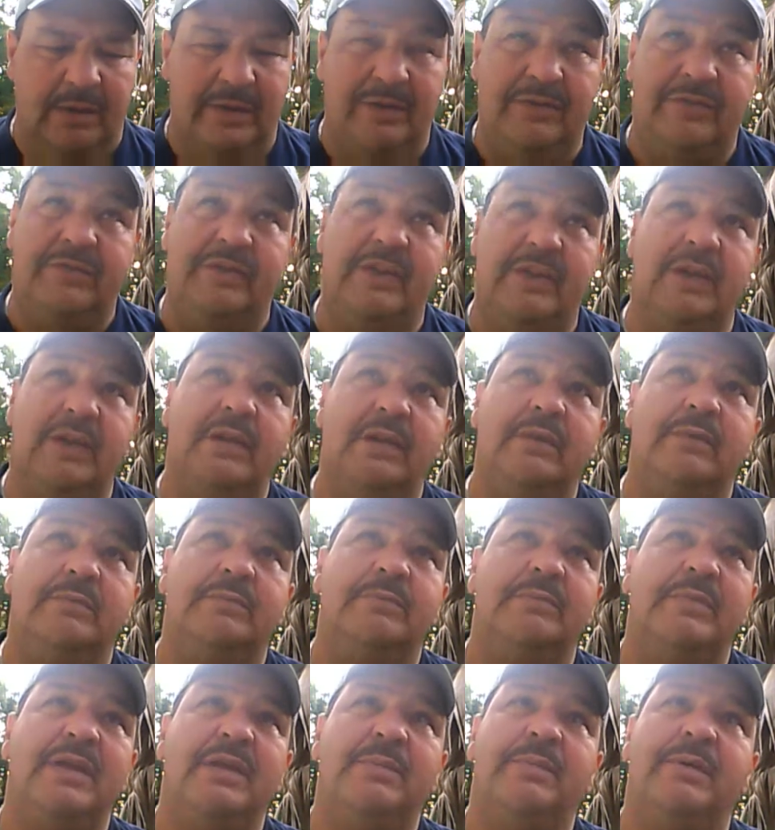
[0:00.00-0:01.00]
say
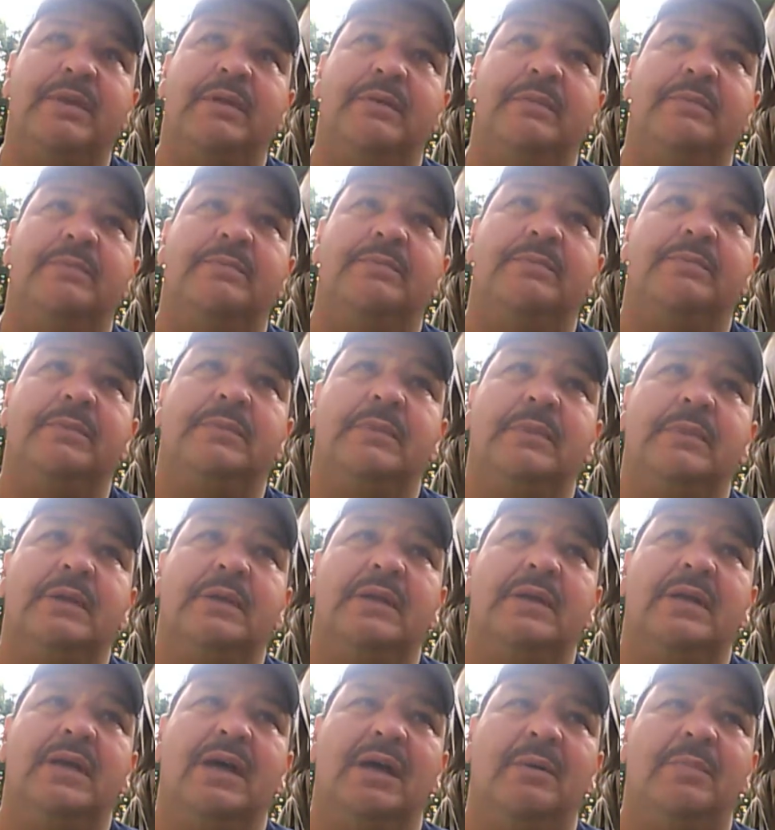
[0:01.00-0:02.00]
maybe
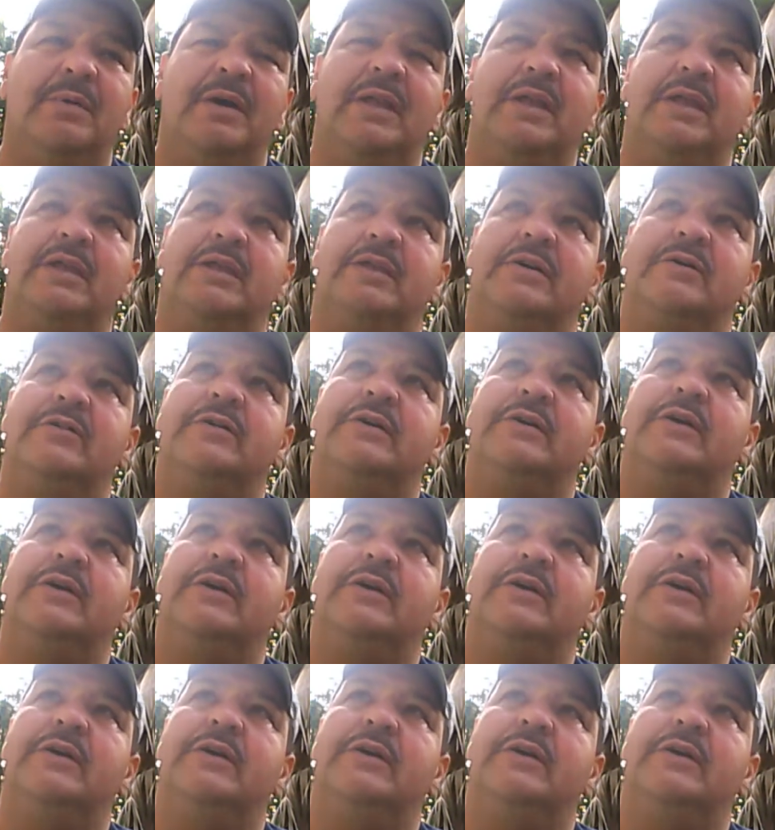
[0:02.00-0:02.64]
about a year